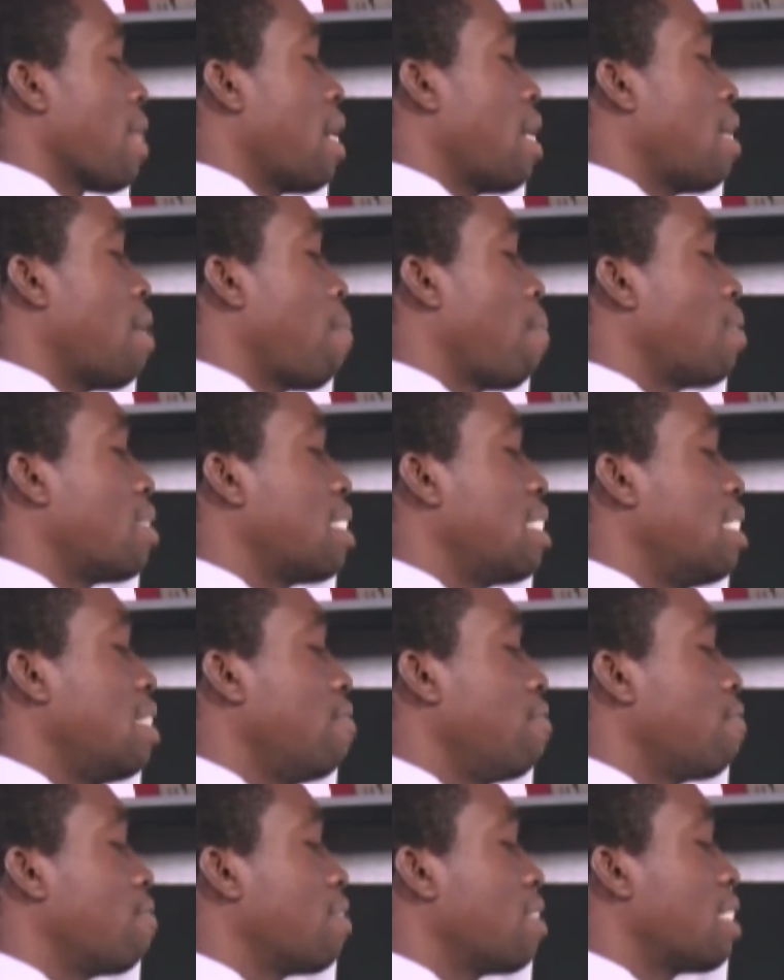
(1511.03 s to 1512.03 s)
The
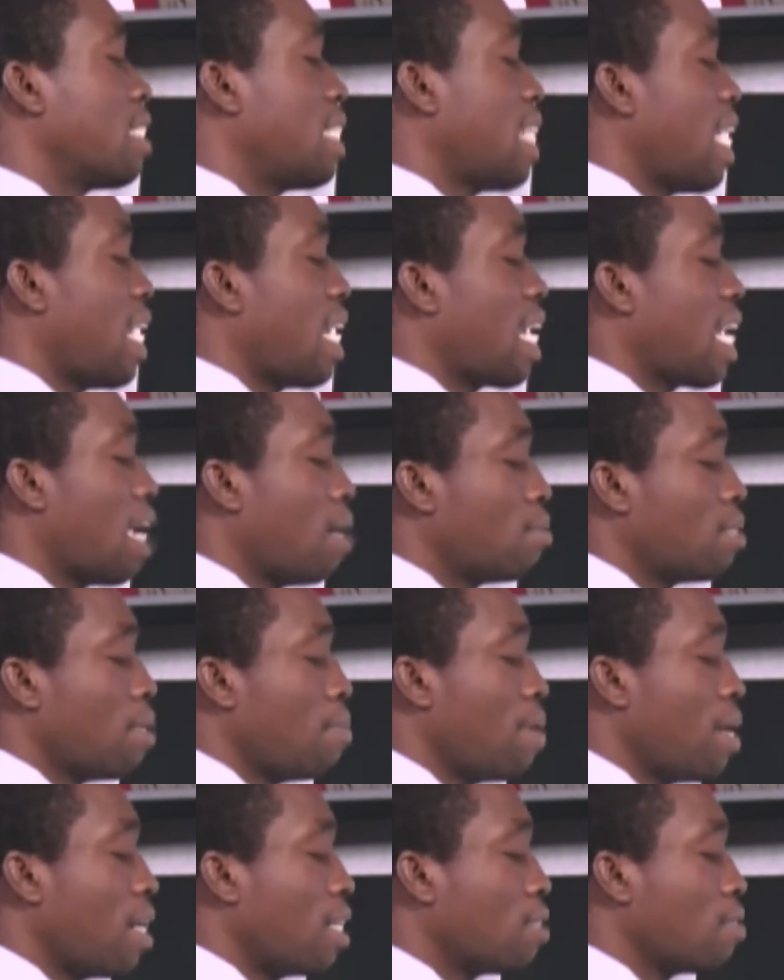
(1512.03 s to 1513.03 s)
positive 10 comes and
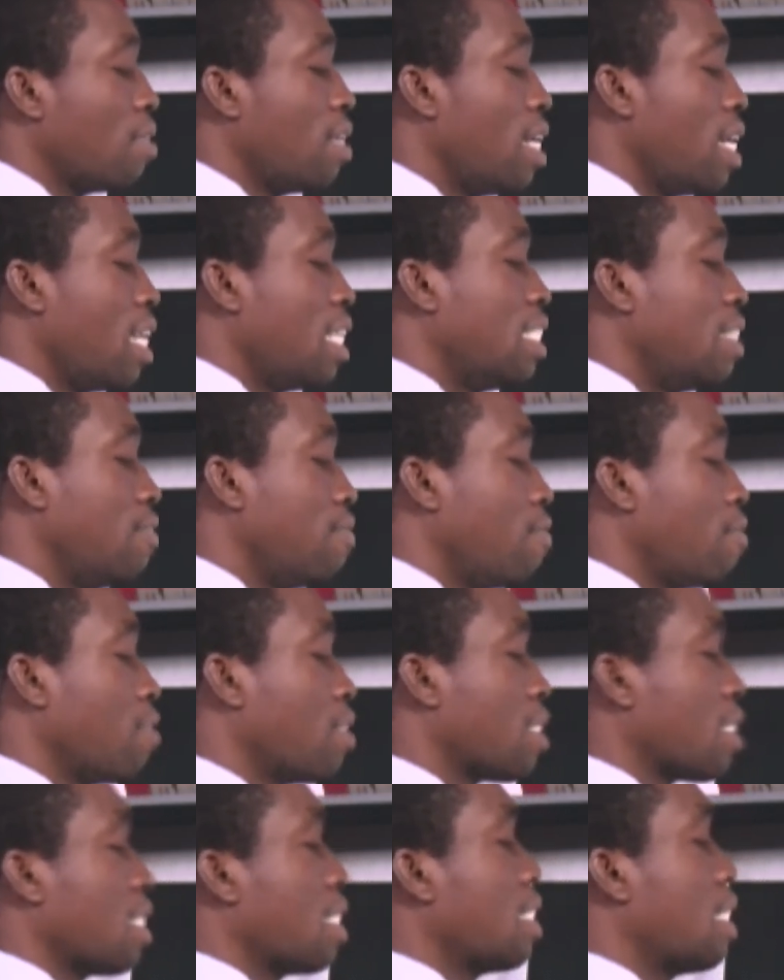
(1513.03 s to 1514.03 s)
becomes a negative what?
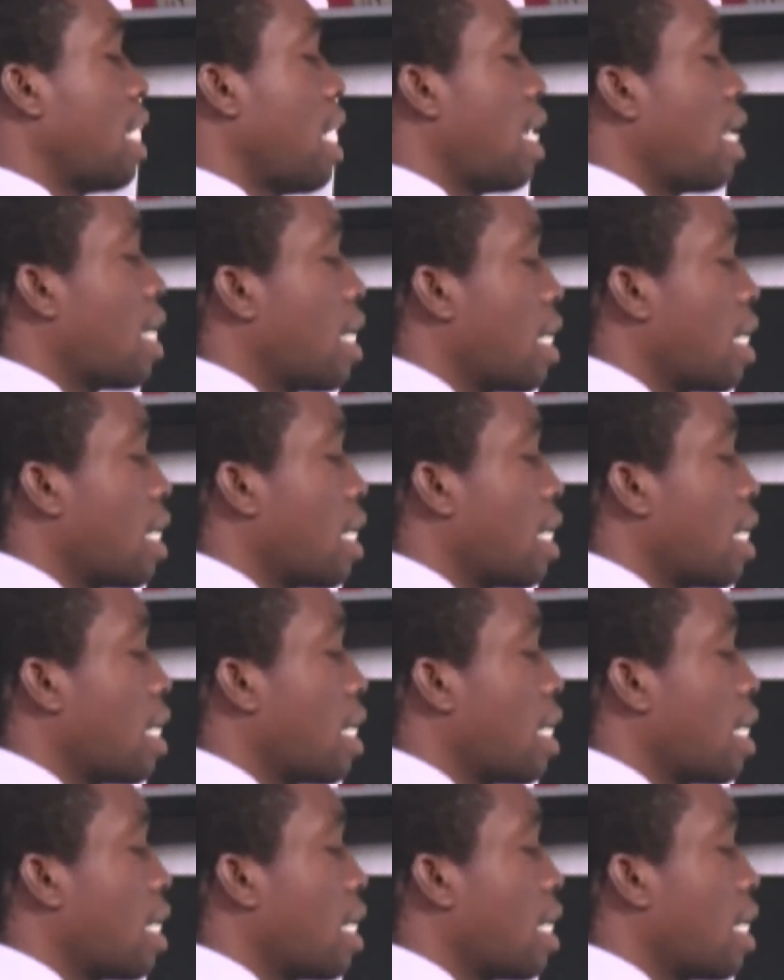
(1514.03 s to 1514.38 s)
10.